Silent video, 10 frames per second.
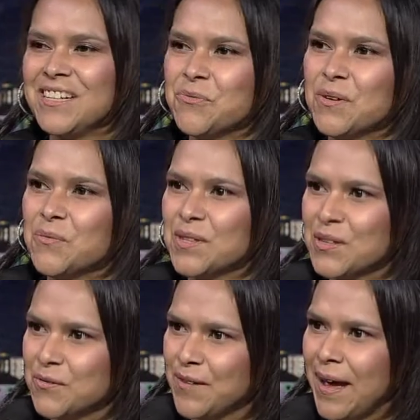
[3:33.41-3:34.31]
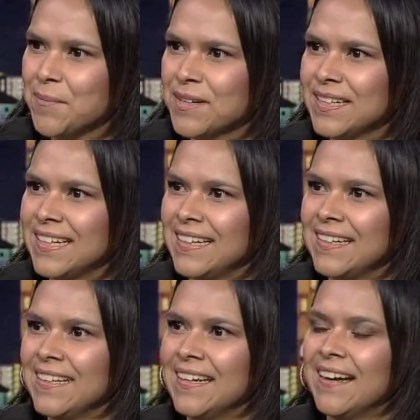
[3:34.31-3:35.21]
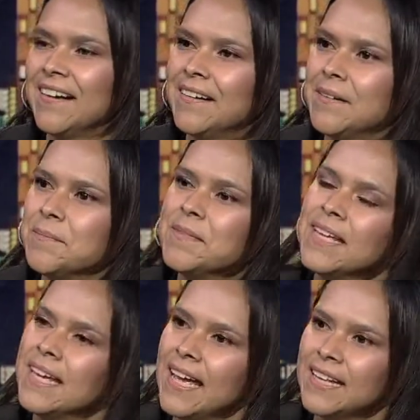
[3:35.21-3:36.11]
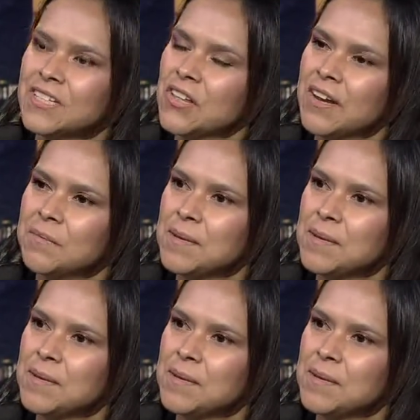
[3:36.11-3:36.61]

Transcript: you went with your family, and a lot of